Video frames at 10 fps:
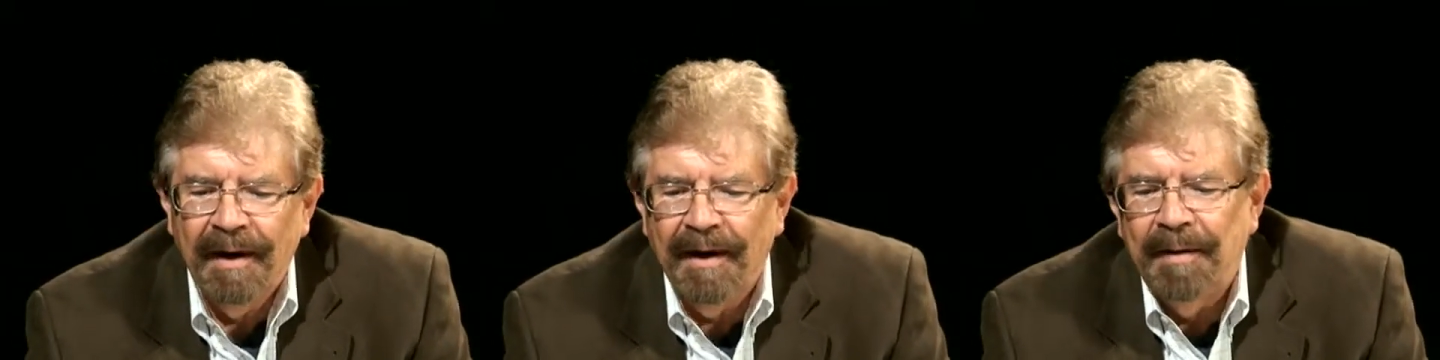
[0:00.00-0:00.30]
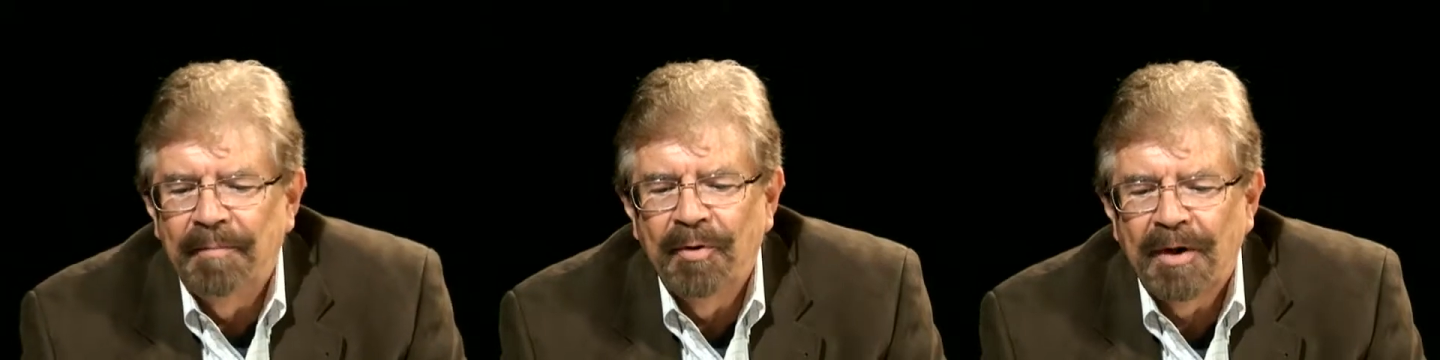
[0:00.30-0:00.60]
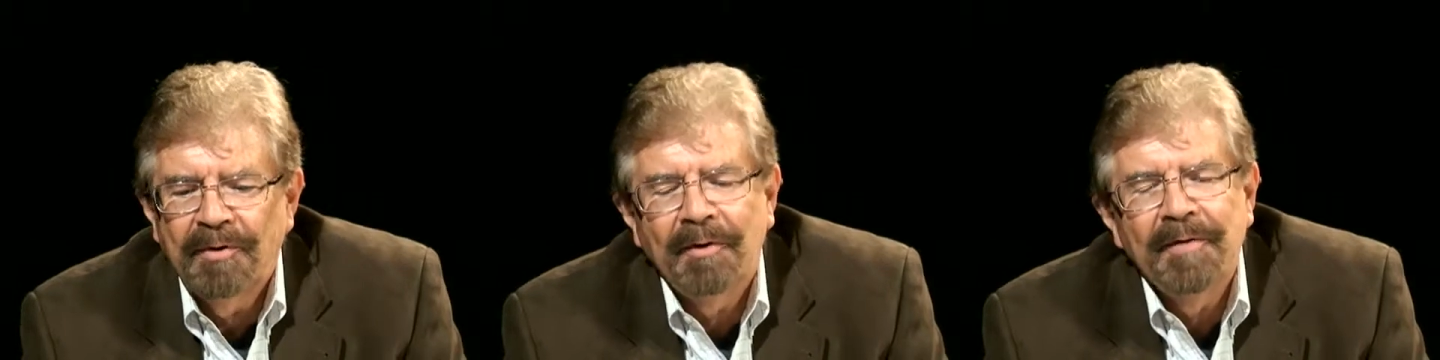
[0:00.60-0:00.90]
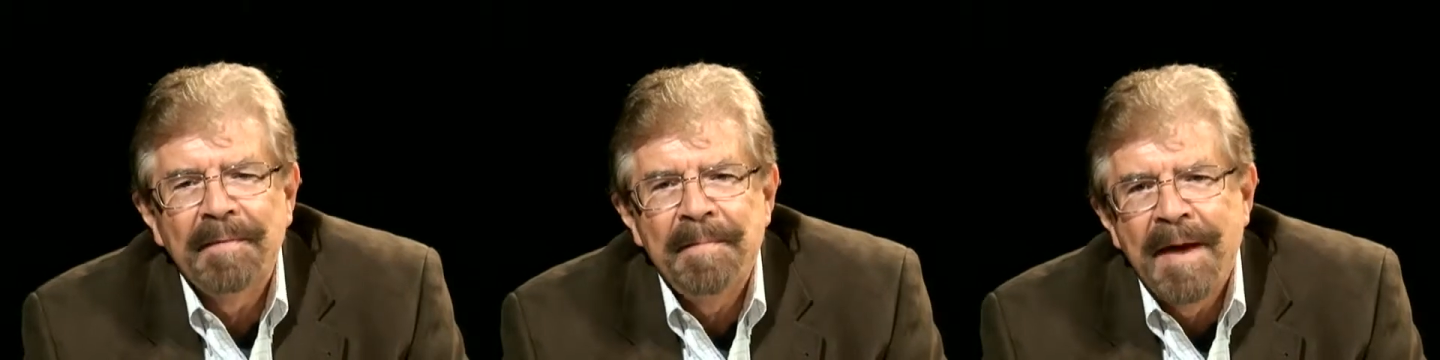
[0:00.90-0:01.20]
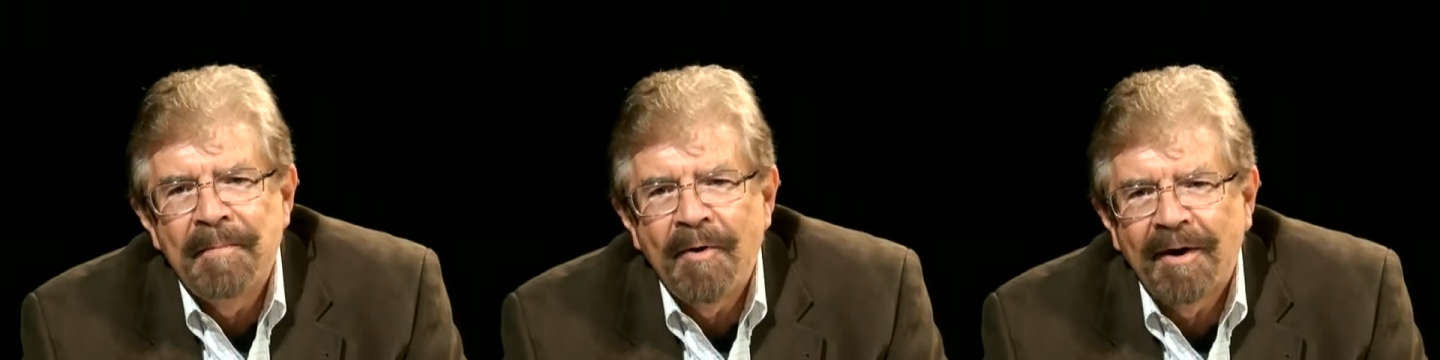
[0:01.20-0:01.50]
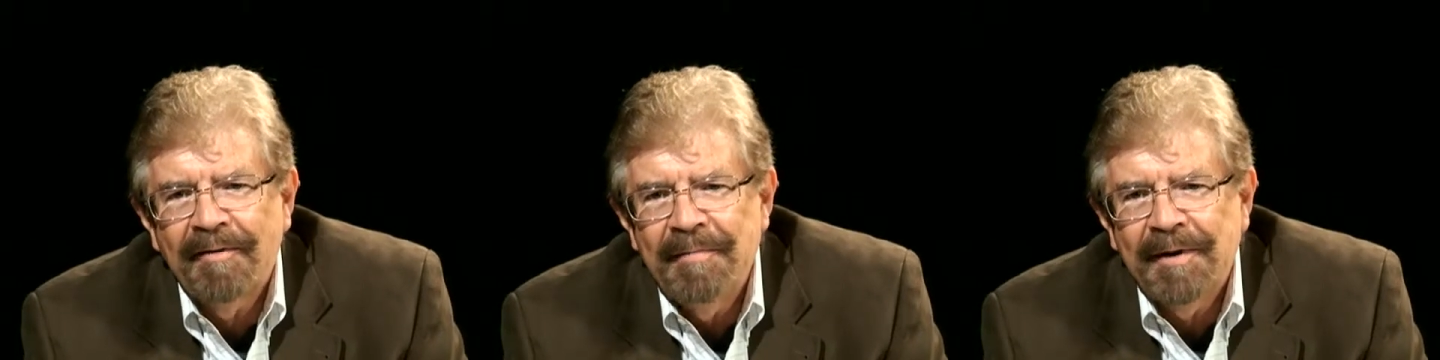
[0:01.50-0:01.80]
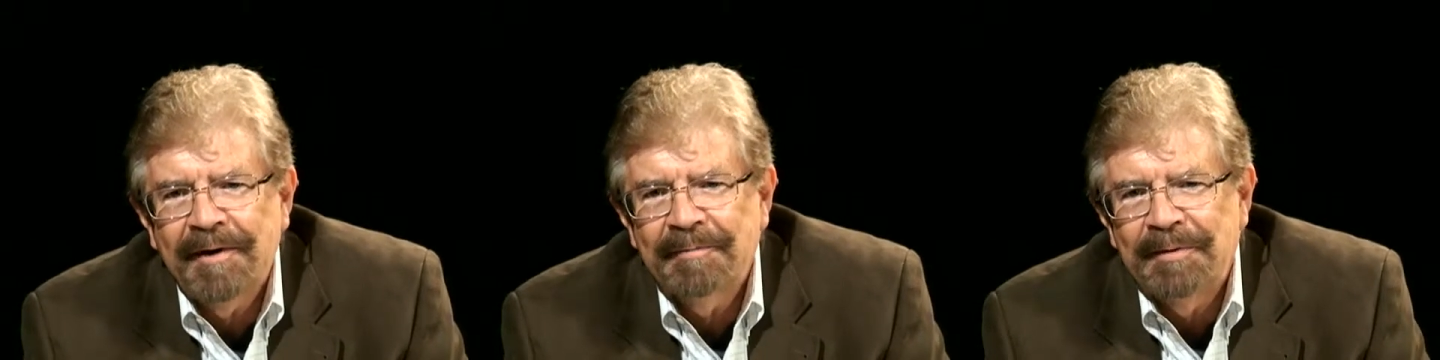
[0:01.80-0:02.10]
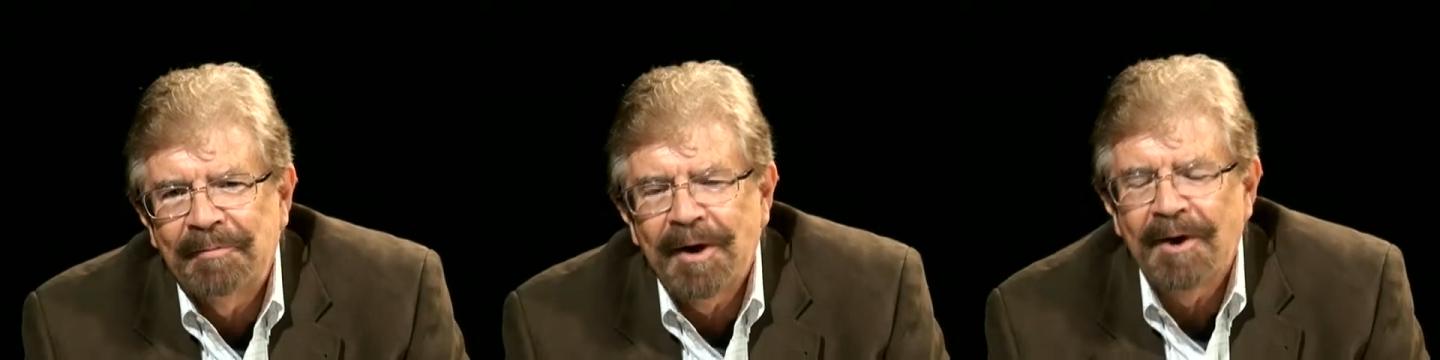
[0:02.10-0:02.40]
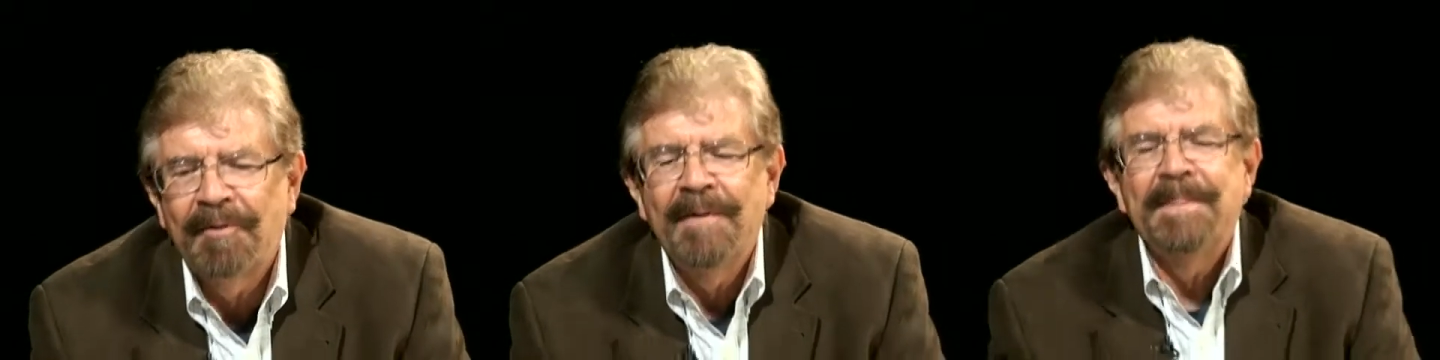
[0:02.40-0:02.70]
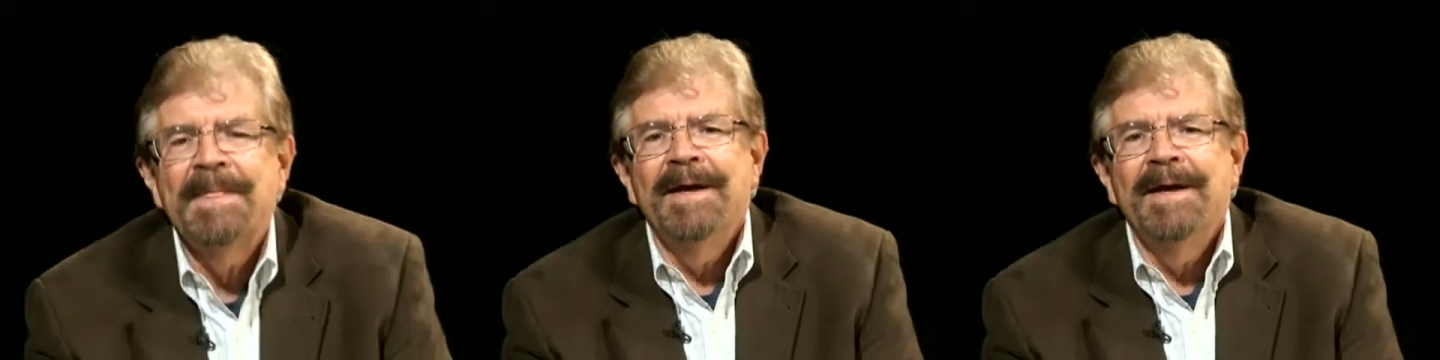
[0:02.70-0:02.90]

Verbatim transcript: um, book called The Memoir of Marilyn Monroe.